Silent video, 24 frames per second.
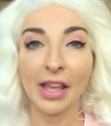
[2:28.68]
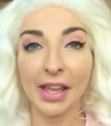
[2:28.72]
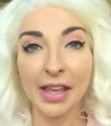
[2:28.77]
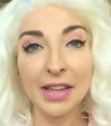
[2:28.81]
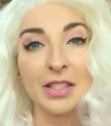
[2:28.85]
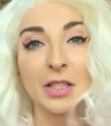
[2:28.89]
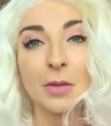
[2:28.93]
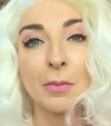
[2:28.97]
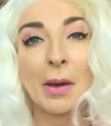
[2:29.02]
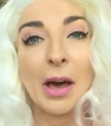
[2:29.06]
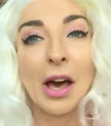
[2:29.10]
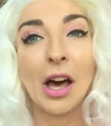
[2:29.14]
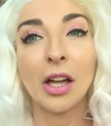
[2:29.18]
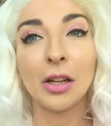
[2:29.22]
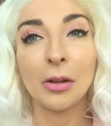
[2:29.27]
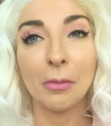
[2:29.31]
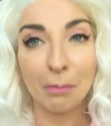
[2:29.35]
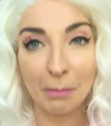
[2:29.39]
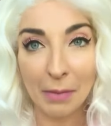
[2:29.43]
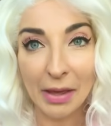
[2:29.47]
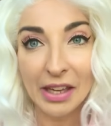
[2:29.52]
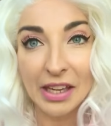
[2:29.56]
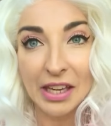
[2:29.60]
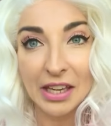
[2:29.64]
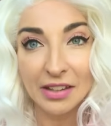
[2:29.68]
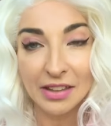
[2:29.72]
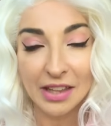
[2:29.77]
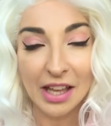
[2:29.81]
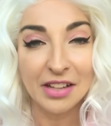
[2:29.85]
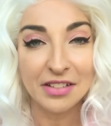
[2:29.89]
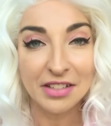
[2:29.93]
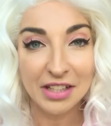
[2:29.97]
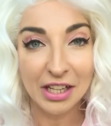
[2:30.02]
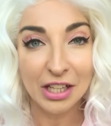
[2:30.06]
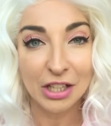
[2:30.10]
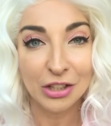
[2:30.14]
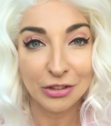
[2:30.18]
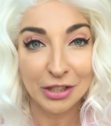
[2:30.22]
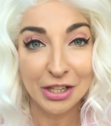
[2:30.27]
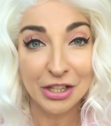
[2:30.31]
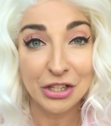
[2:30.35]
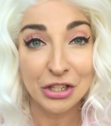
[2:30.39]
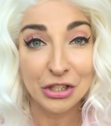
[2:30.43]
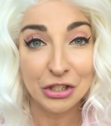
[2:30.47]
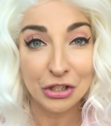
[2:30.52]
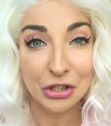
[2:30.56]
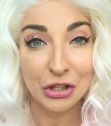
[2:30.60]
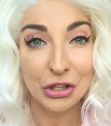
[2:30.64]
is about making that
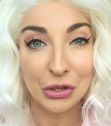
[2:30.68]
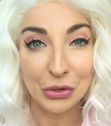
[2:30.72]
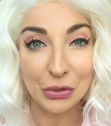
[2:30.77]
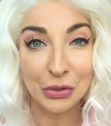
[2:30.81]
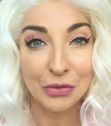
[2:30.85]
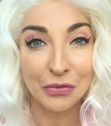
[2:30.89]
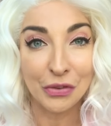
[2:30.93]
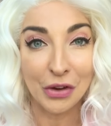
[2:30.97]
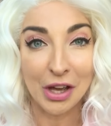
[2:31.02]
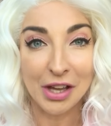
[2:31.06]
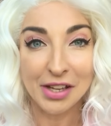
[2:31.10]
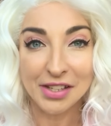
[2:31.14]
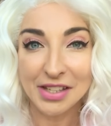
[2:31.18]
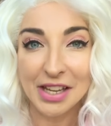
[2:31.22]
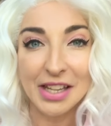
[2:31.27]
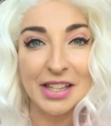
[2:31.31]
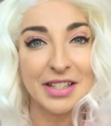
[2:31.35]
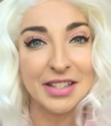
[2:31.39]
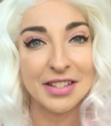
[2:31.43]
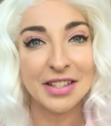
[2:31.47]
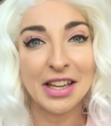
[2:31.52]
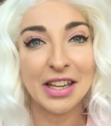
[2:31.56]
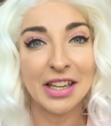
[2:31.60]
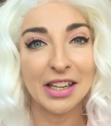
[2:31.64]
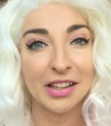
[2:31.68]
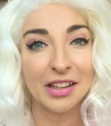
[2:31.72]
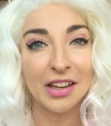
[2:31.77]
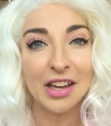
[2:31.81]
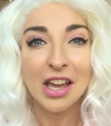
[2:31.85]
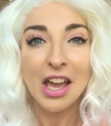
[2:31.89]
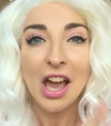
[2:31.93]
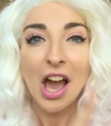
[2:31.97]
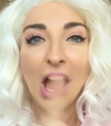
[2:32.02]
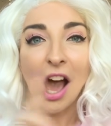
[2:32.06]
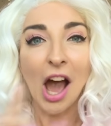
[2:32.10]
declaration to the universe and saying,